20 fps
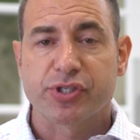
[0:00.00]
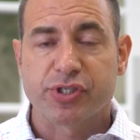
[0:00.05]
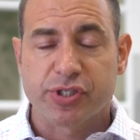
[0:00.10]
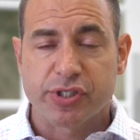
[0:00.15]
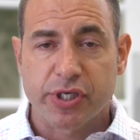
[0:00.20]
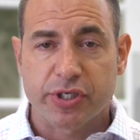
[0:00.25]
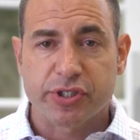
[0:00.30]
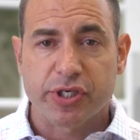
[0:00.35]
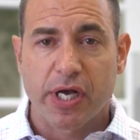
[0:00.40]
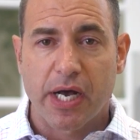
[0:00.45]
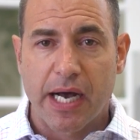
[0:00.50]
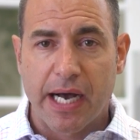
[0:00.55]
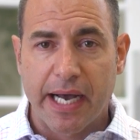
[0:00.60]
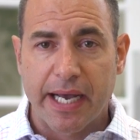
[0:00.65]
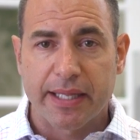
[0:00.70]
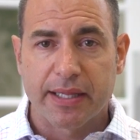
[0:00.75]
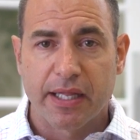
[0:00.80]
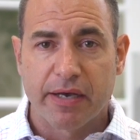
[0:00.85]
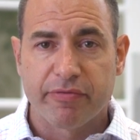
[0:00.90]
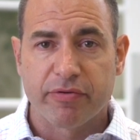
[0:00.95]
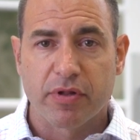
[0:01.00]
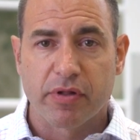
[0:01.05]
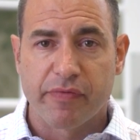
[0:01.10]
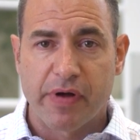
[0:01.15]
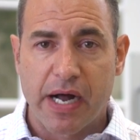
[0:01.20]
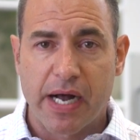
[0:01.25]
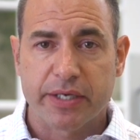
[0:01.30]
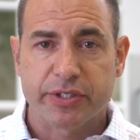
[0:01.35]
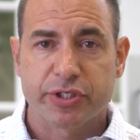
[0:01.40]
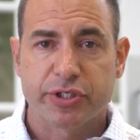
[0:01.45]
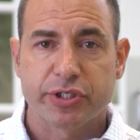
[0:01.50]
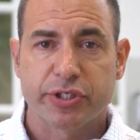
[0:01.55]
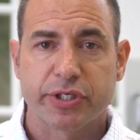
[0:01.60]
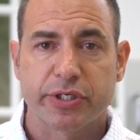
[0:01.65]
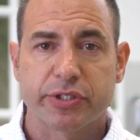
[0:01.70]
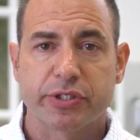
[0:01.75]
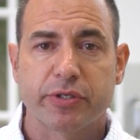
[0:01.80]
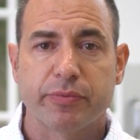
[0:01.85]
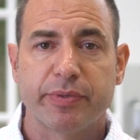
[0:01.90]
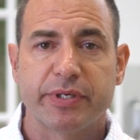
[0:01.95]
such a high level of
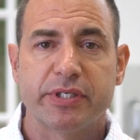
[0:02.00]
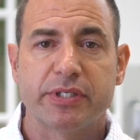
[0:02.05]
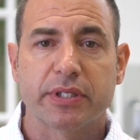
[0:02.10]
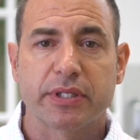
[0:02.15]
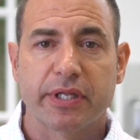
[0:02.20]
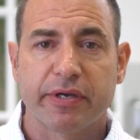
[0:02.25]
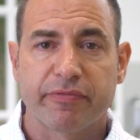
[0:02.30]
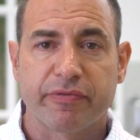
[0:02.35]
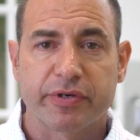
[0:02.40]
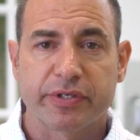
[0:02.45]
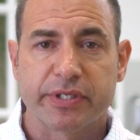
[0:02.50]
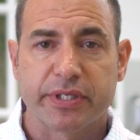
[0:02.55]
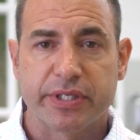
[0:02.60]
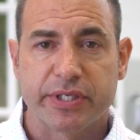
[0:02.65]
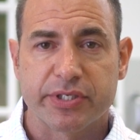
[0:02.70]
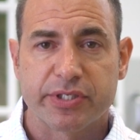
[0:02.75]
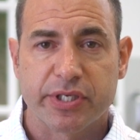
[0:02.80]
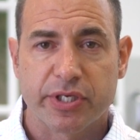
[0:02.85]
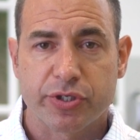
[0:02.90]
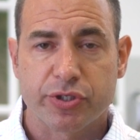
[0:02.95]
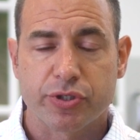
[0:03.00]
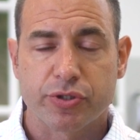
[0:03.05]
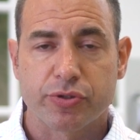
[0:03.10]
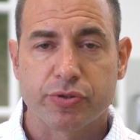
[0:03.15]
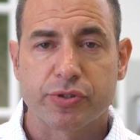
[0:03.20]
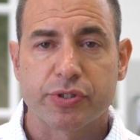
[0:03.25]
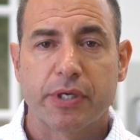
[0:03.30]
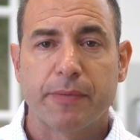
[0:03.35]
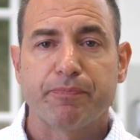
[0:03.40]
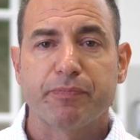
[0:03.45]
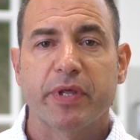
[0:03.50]
oxygen to be delivered to these tissues,